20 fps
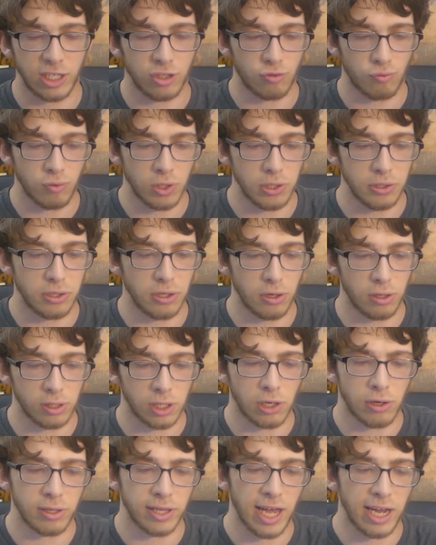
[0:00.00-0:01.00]
against Ruud
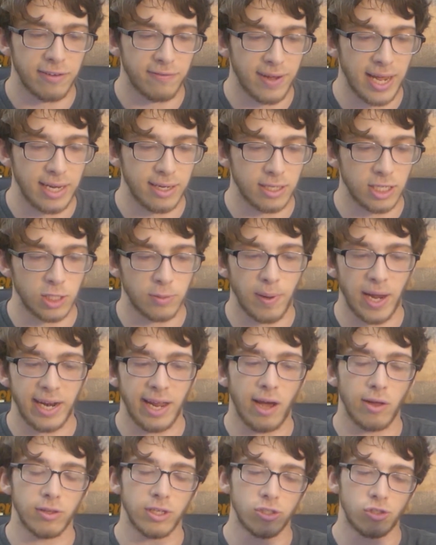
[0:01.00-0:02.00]
earlier in that event, despite
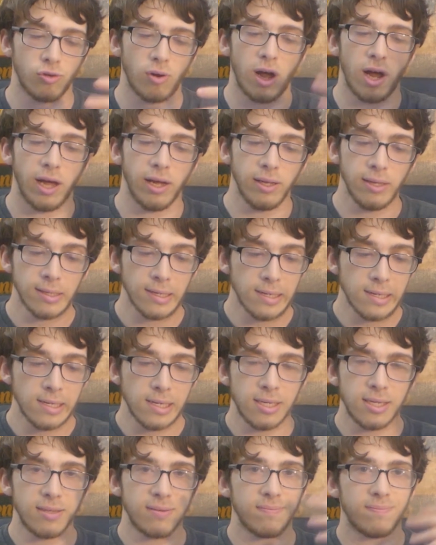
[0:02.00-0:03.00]
how the draw,
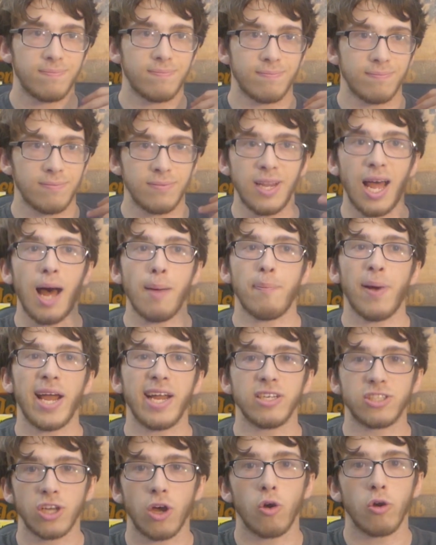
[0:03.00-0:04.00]
not by
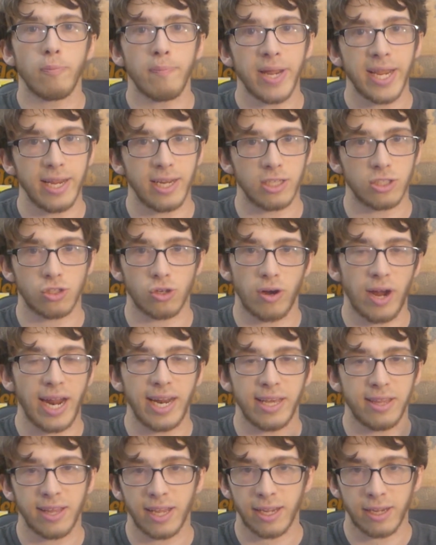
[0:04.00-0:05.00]
his own means or
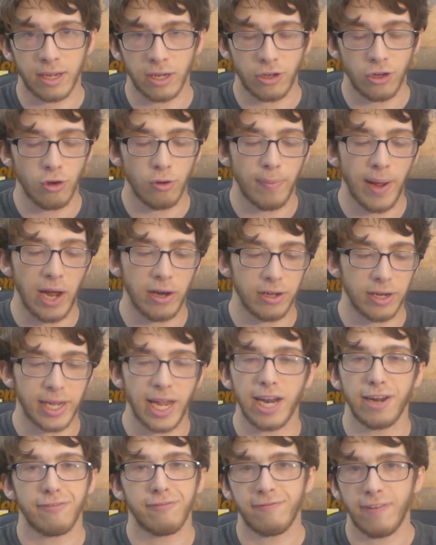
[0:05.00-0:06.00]
anything he could do about it,
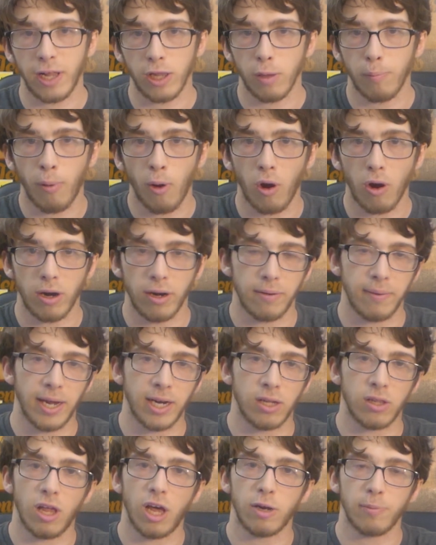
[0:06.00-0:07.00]
kind of fell apart,
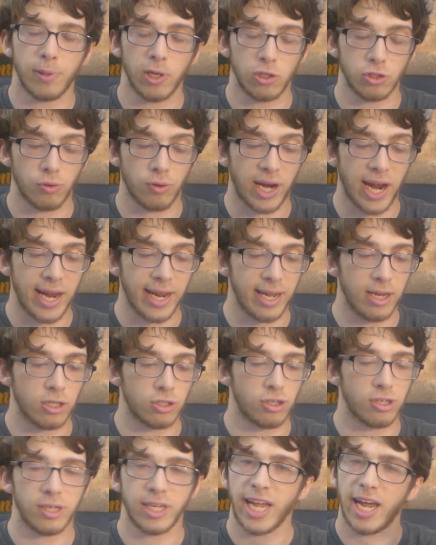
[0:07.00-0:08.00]
and a lot of players were getting
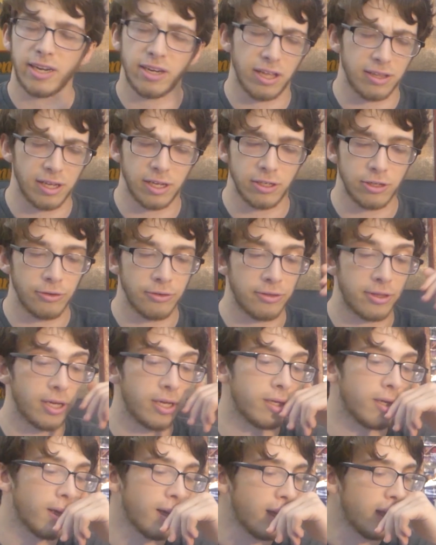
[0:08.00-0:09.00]
injured. He had nothing to do with
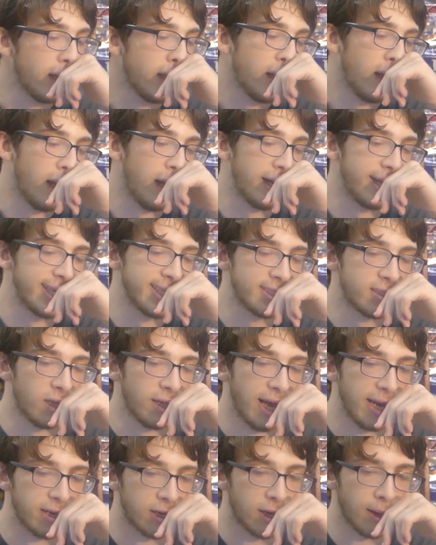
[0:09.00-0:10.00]
it. He
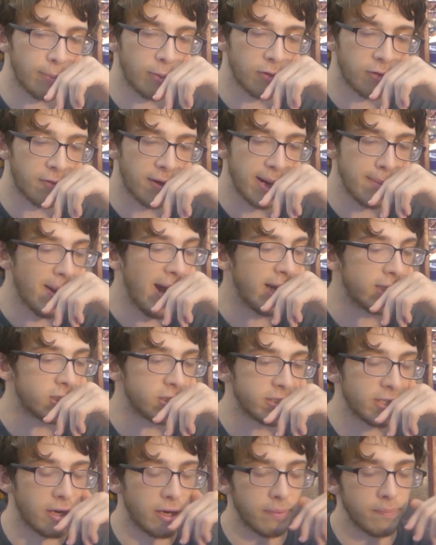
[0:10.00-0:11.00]
still had a couple of great
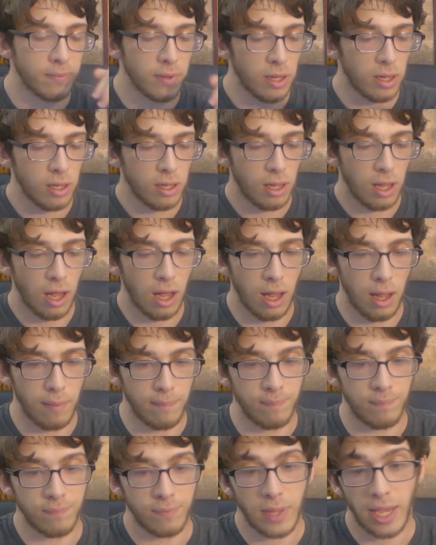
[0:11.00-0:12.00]
matches there.
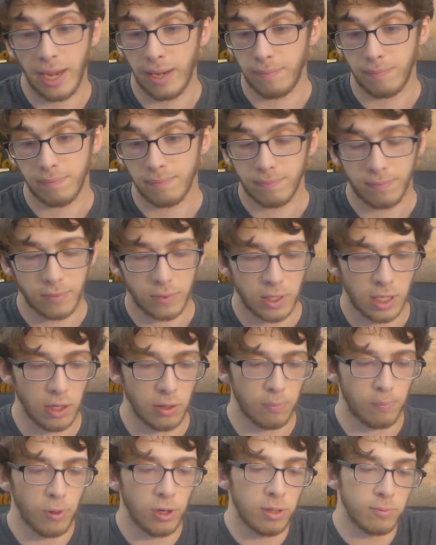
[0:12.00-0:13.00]
And
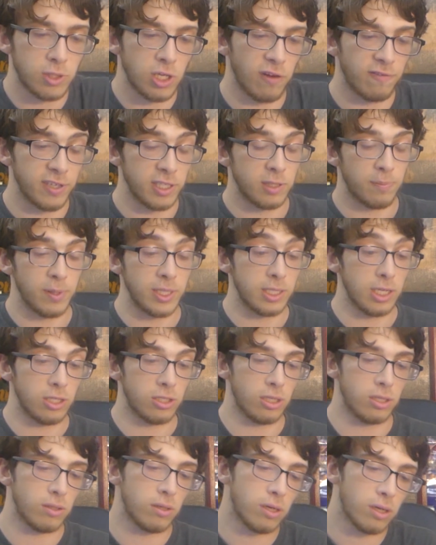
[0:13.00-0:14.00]
he put himself into
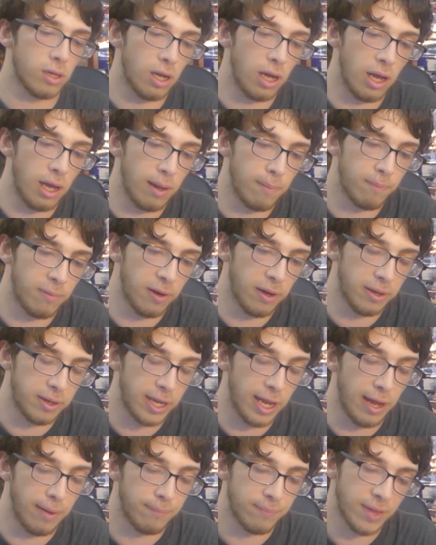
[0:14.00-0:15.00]
position. But
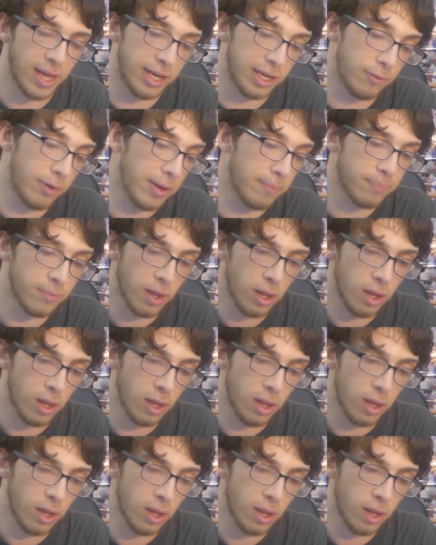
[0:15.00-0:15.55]
yeah, anyway.